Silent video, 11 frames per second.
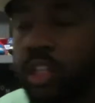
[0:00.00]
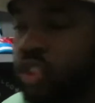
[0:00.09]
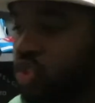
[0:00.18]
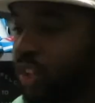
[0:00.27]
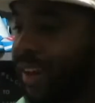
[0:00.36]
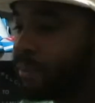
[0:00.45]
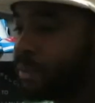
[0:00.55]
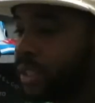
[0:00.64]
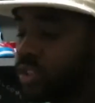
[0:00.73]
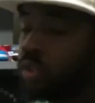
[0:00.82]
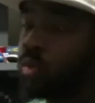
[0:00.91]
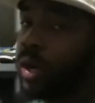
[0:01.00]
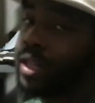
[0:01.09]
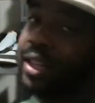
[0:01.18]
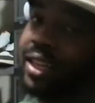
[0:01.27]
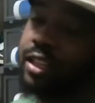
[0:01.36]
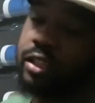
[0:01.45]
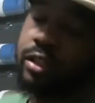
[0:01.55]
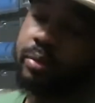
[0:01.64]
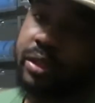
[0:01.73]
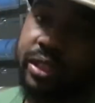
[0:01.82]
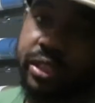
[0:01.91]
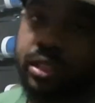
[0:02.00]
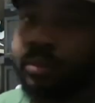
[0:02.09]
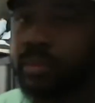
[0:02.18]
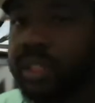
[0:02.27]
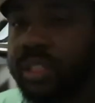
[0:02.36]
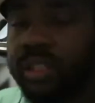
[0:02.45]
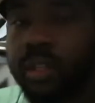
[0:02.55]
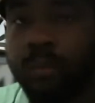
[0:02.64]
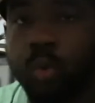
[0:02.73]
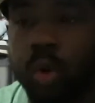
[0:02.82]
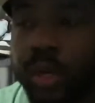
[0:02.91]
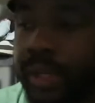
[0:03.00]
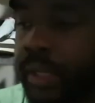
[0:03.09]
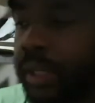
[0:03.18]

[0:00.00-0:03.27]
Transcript: draft picks on why they could potentially be number one.